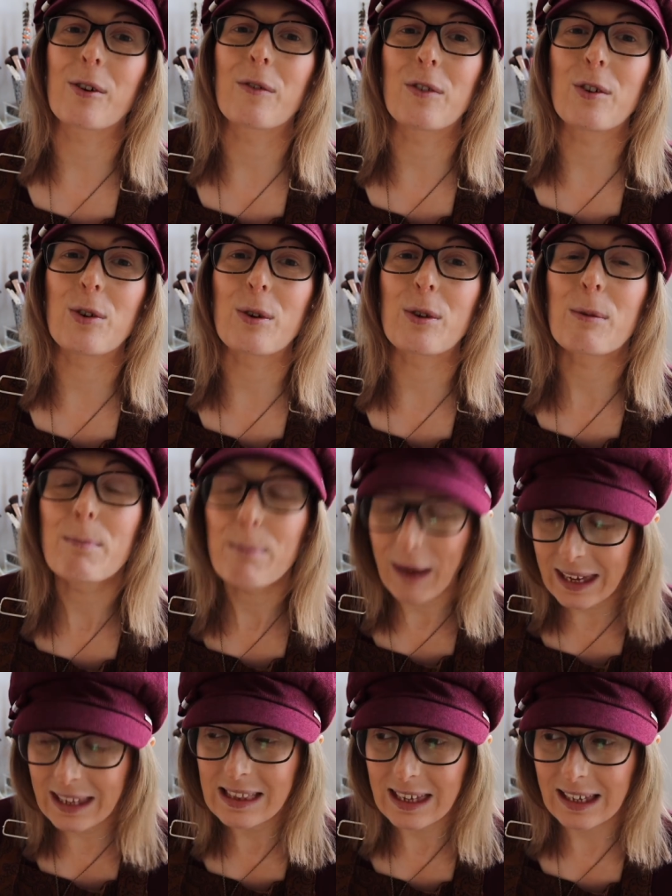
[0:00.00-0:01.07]
off to do some
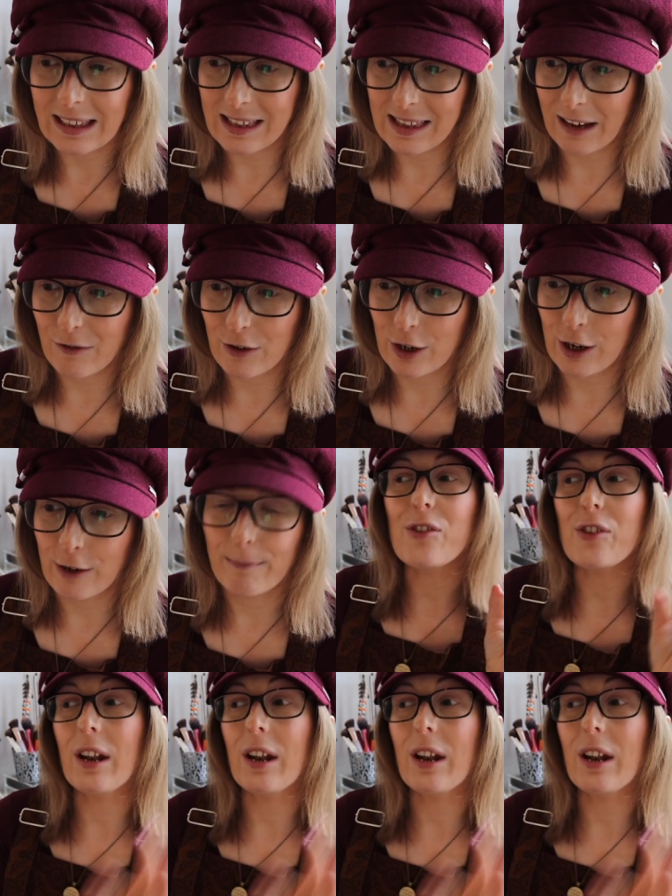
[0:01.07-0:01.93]
painting this afternoon.